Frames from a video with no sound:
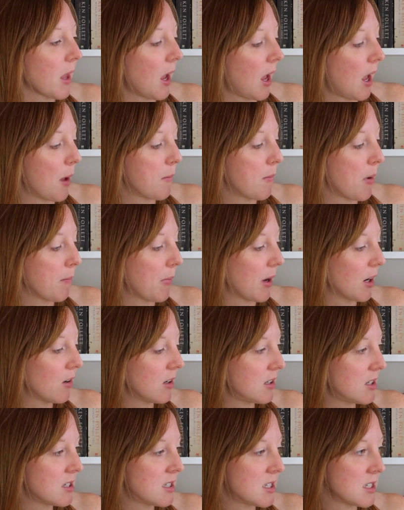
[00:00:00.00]
Um, my
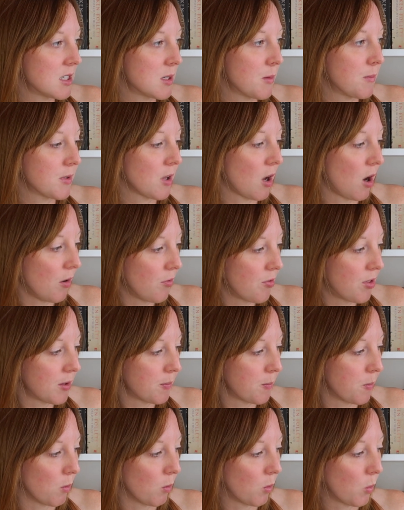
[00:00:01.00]
criticisms of
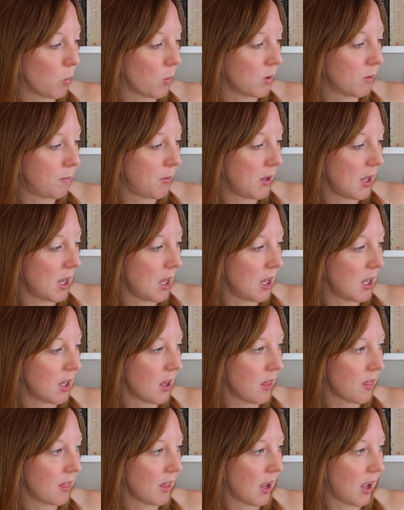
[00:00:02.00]
this book would
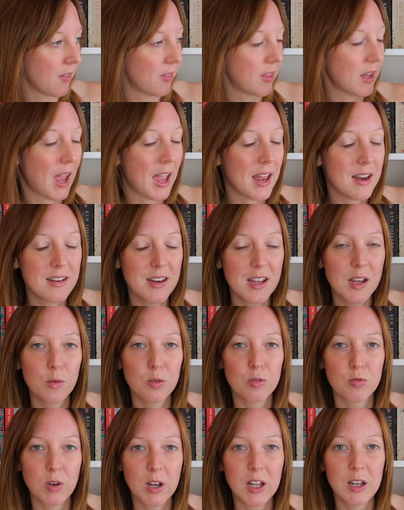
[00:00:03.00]
be that the ending
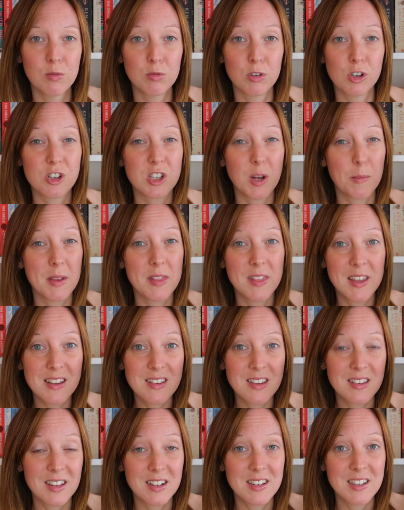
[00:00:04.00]
was really rushed. I mean,
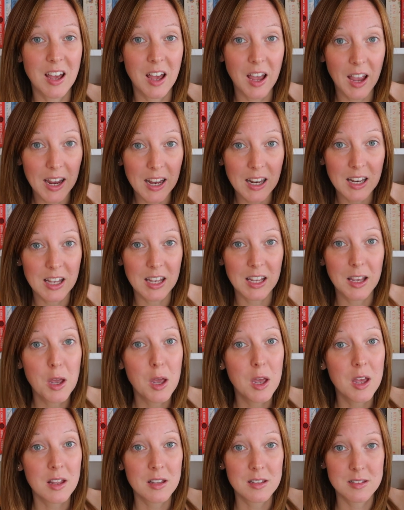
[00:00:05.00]
this is a tiny
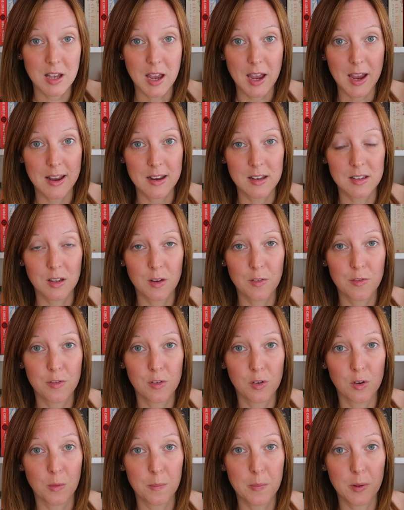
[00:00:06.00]
size
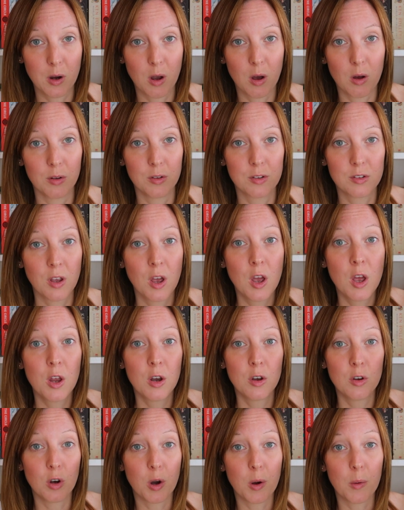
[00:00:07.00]
for Picoult's
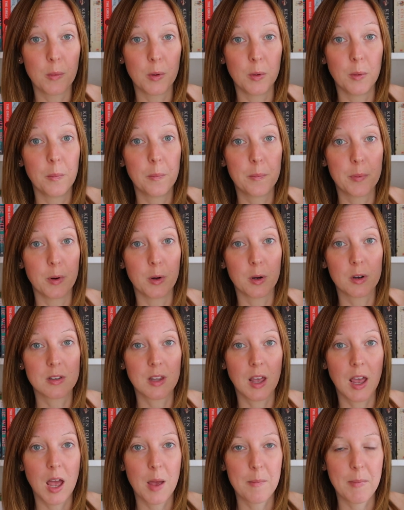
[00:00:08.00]
normal
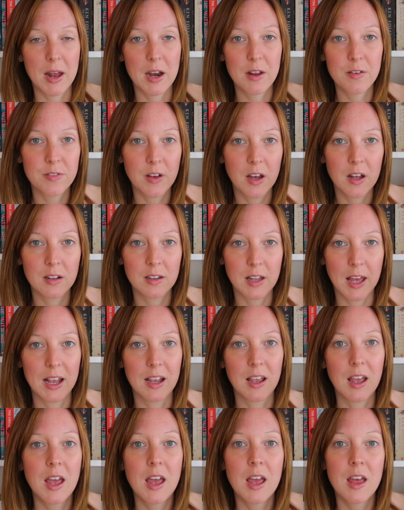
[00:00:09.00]
books, um, and I felt
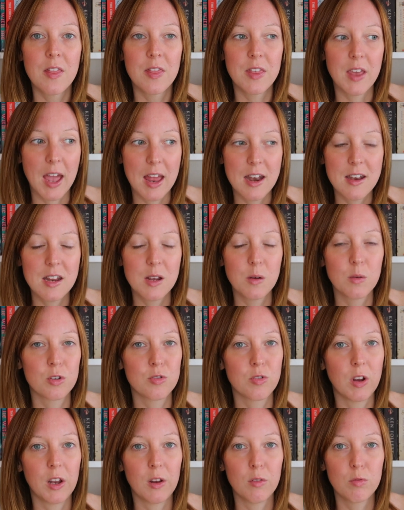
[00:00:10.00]
like the ending
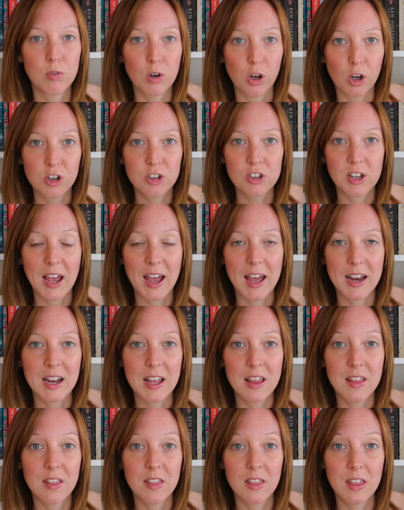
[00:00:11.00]
was really rushed,
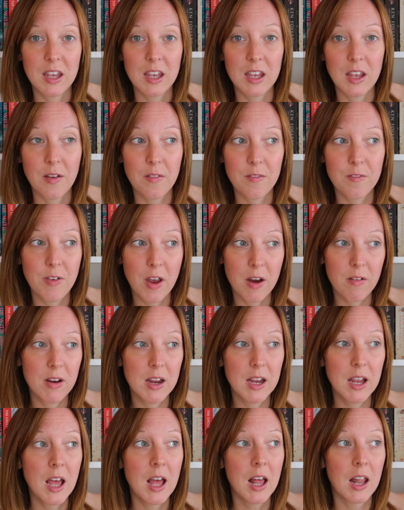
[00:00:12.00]
and in the
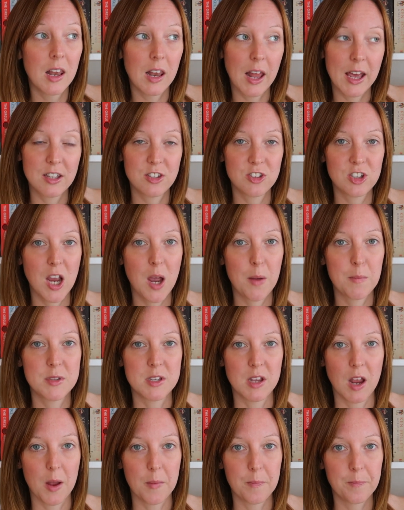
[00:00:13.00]
very last
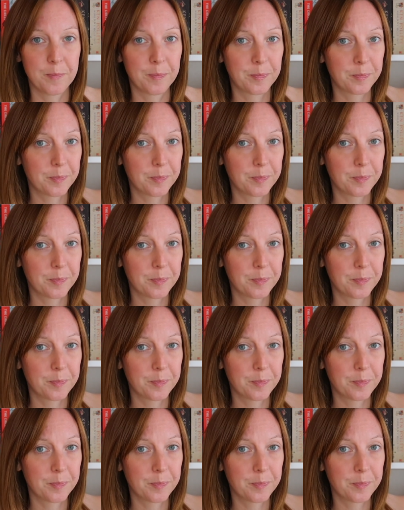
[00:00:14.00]
chapter